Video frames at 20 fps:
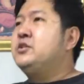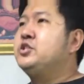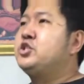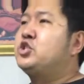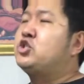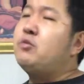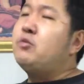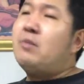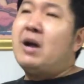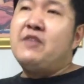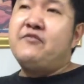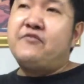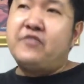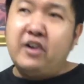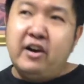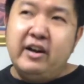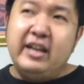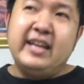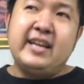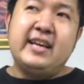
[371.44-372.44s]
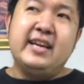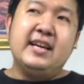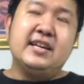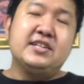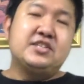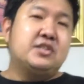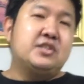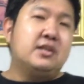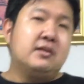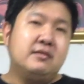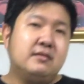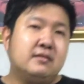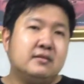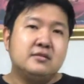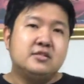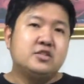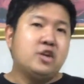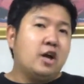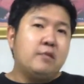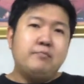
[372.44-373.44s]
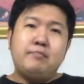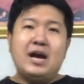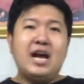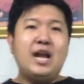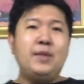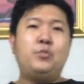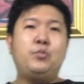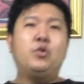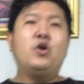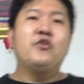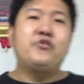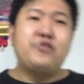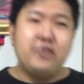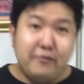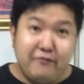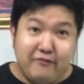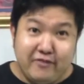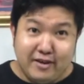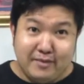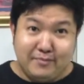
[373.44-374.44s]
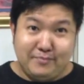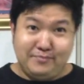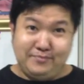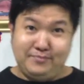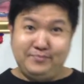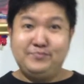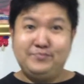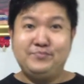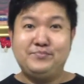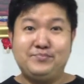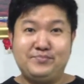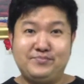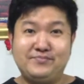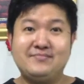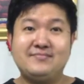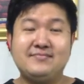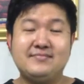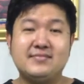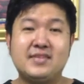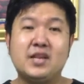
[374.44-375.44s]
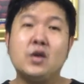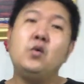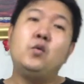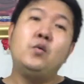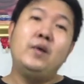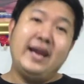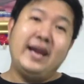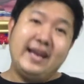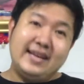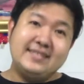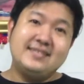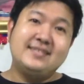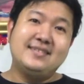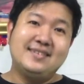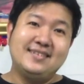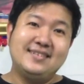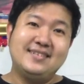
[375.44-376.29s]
So my verdict is, don't buy both of them. Wait.